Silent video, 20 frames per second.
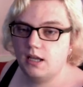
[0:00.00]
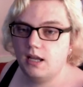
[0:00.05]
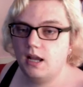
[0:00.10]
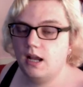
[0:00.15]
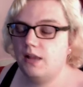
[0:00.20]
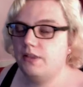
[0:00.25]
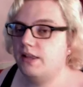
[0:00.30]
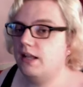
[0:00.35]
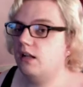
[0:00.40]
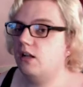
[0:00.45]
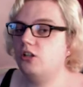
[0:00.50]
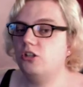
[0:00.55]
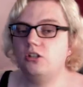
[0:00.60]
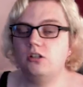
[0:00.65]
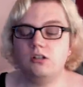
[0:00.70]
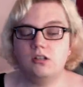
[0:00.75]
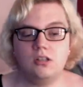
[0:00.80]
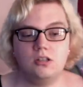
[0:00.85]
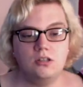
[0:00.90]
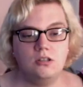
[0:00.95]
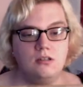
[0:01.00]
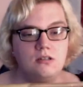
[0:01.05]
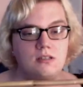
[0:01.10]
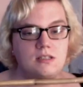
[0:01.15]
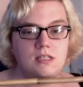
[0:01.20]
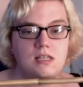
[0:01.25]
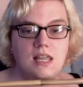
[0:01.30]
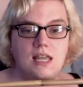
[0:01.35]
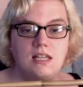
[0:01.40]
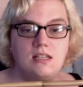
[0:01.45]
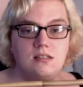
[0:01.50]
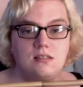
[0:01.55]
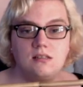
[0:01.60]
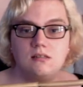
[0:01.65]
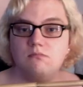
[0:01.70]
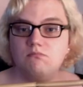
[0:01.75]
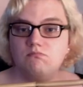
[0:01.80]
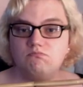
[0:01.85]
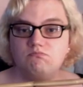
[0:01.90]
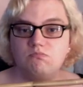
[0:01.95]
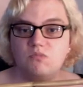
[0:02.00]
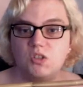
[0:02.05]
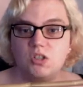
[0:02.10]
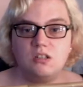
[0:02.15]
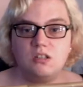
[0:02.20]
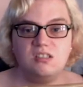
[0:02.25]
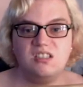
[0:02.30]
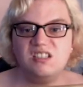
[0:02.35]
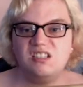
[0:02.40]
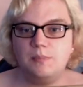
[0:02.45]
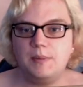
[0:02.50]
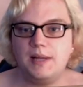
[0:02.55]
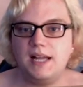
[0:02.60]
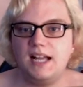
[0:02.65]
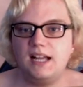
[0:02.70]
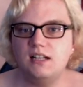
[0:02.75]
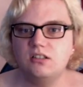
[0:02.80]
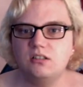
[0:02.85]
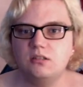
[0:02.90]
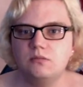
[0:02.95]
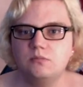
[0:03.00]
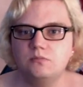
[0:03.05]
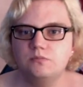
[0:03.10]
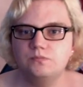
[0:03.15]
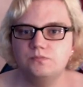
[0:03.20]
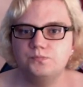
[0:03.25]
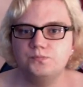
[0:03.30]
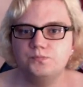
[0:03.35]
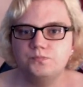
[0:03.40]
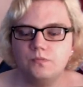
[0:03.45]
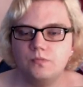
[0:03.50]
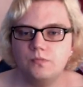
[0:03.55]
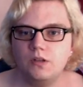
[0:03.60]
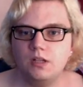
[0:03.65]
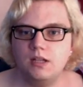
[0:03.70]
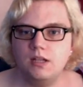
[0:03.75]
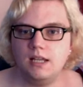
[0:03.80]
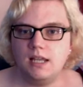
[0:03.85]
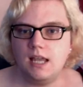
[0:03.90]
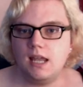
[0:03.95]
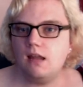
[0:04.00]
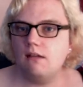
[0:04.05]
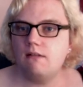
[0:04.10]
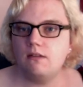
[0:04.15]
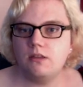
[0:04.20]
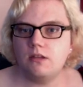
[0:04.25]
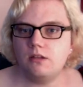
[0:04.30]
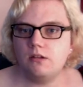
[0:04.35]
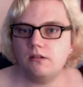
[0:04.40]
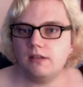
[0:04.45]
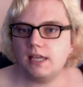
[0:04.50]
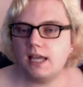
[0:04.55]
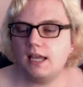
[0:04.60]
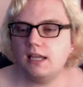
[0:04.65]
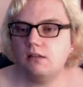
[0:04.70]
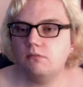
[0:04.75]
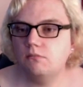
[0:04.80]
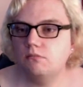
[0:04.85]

Now you can use this, costs £1 here in the UK,